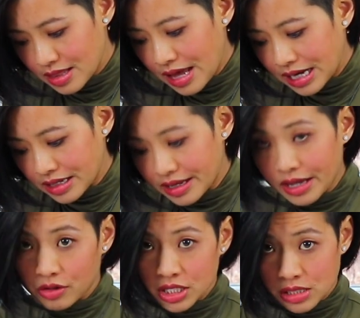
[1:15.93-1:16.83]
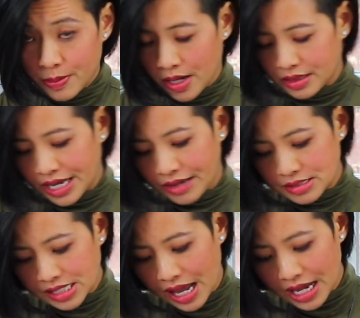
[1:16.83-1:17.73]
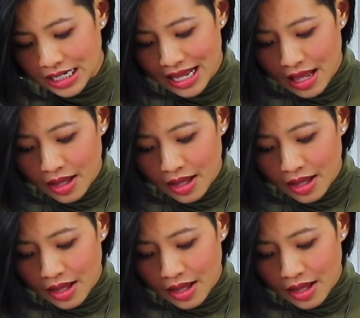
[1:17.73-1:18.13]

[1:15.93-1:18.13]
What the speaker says: that it can get crispy on the outside,